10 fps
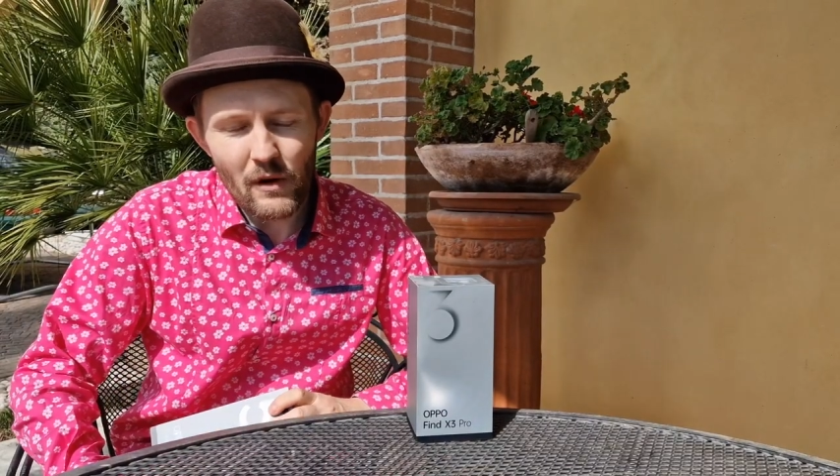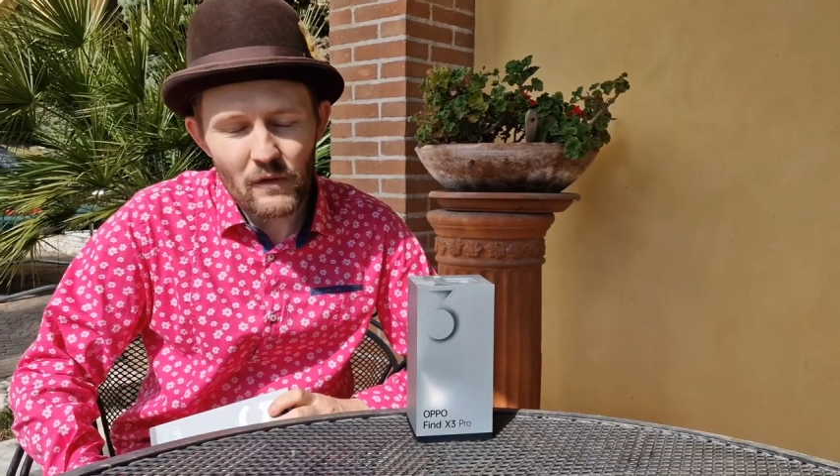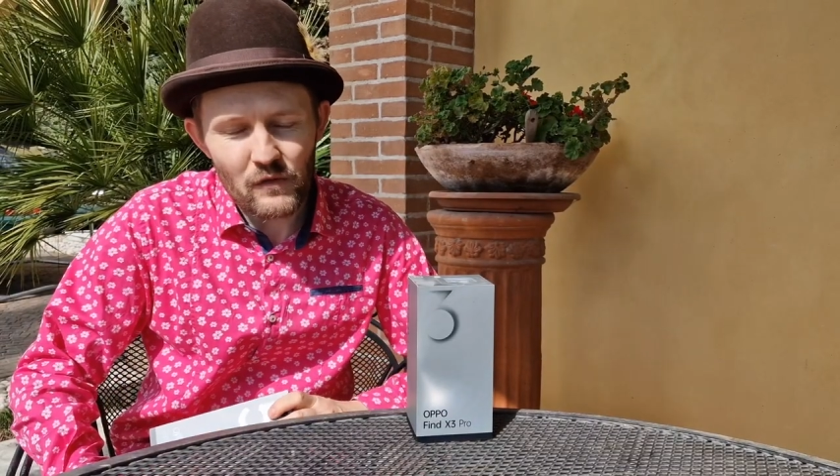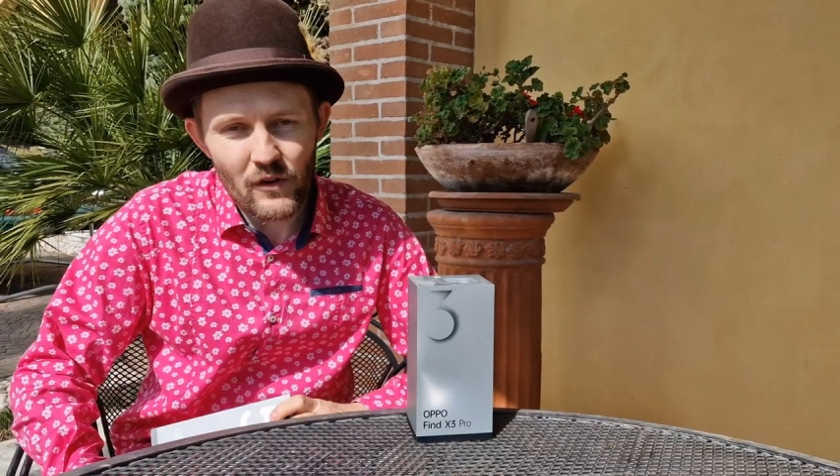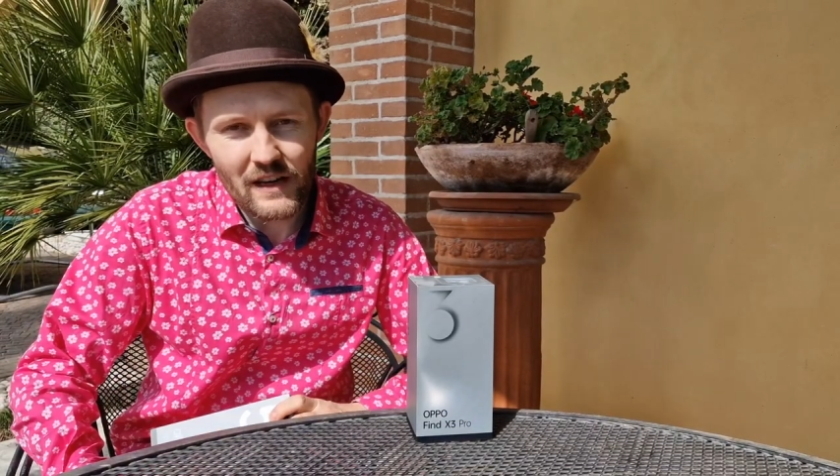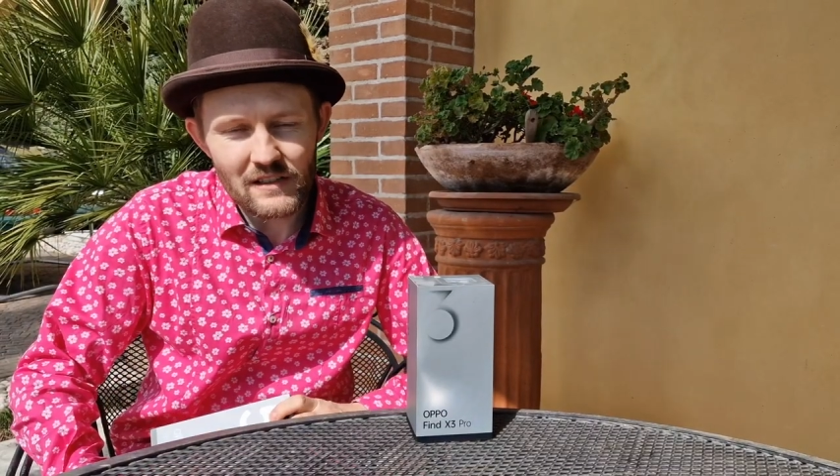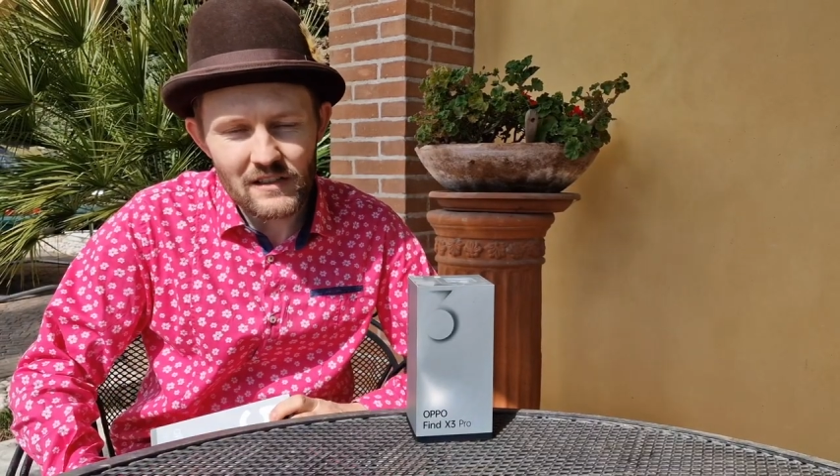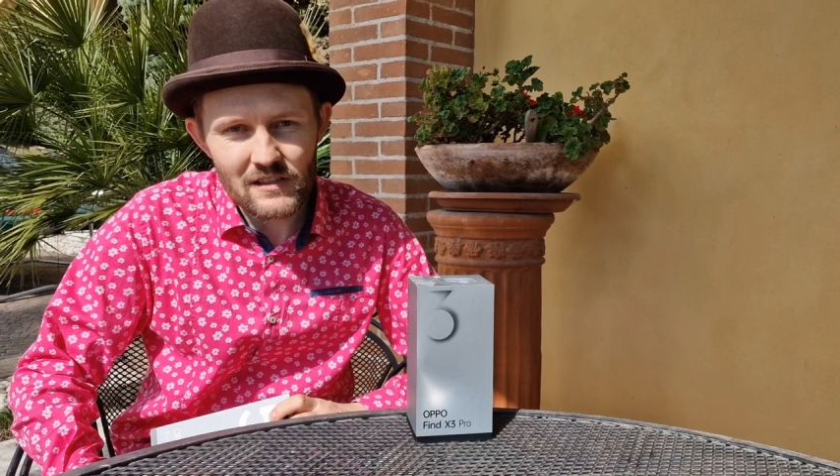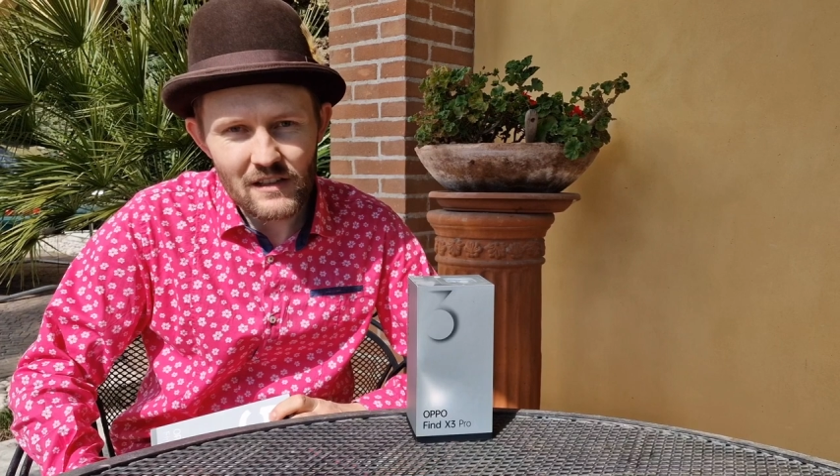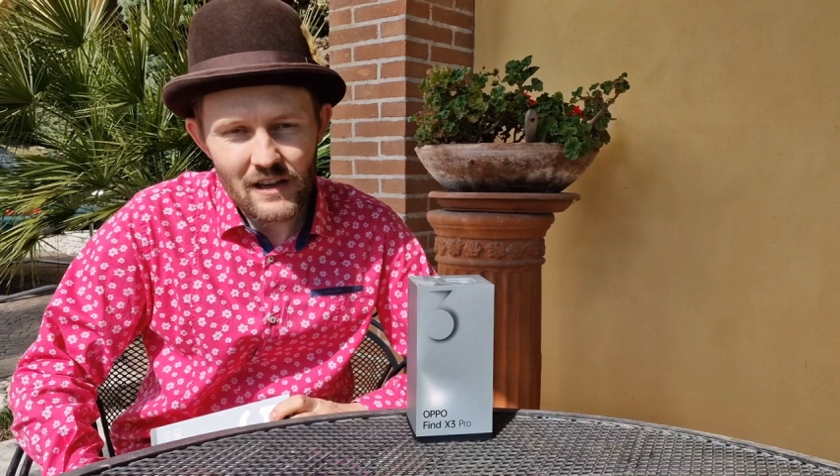my
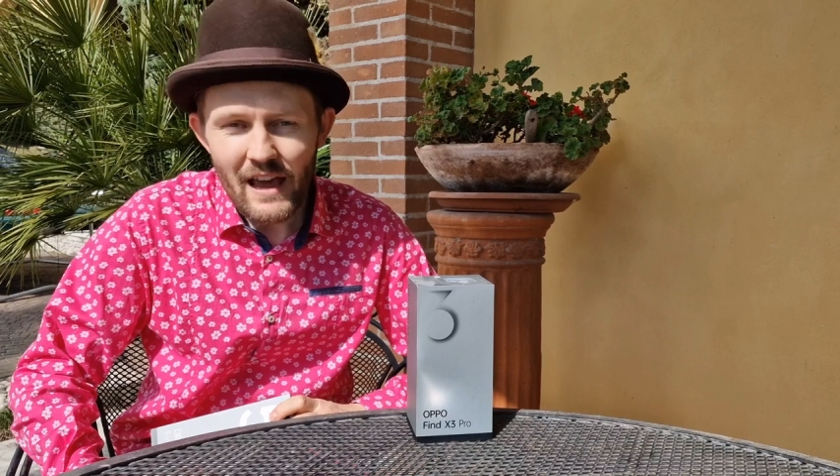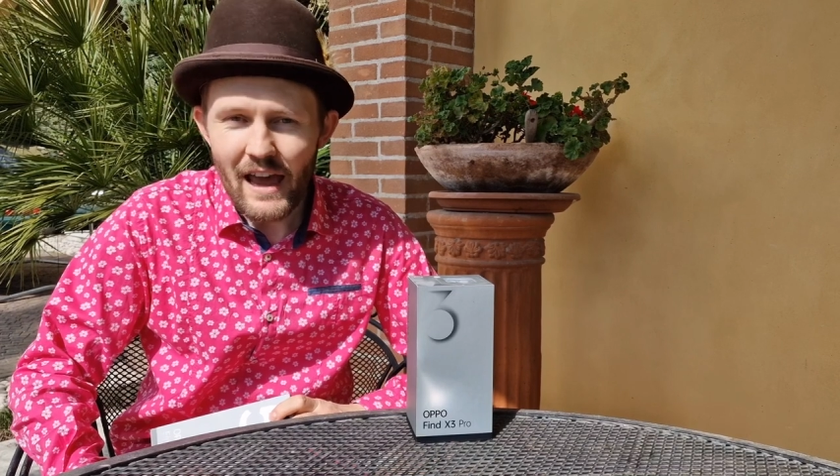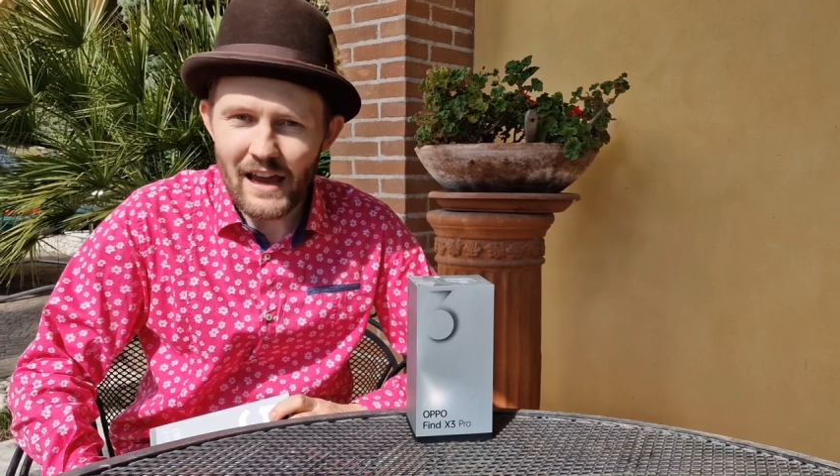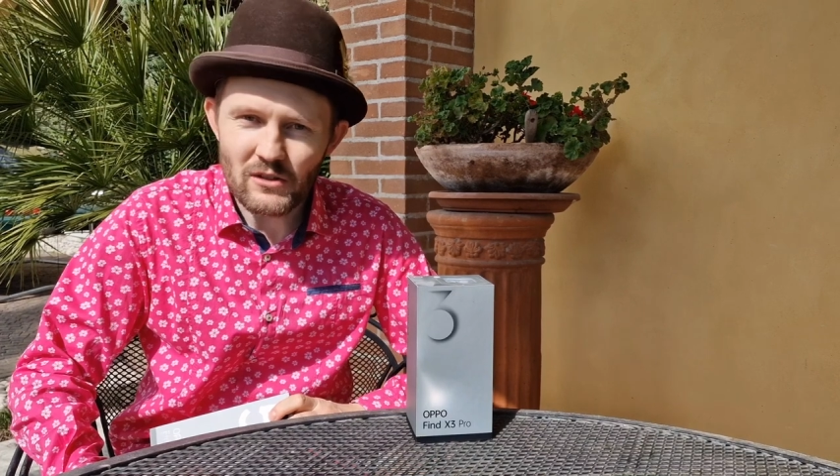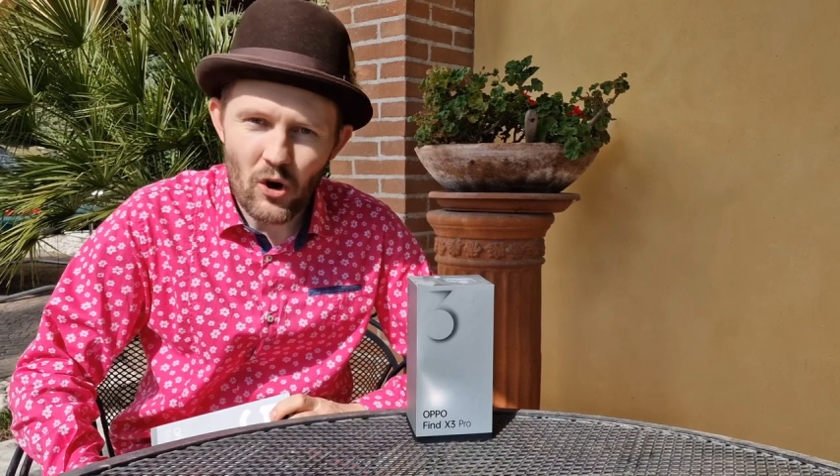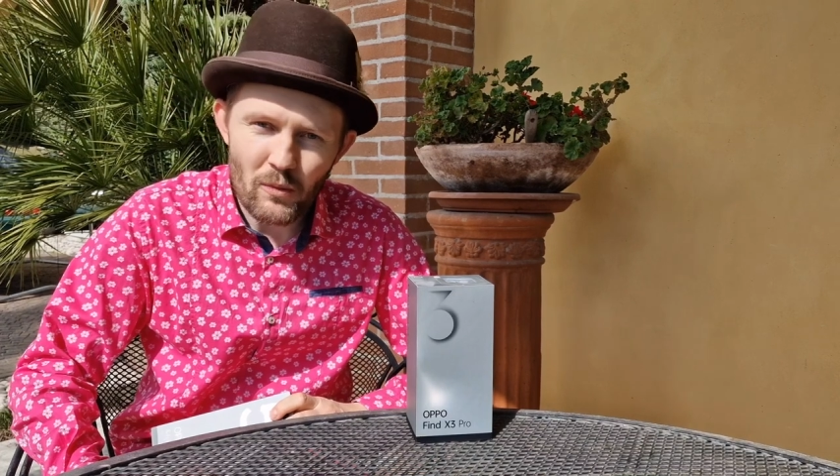friends at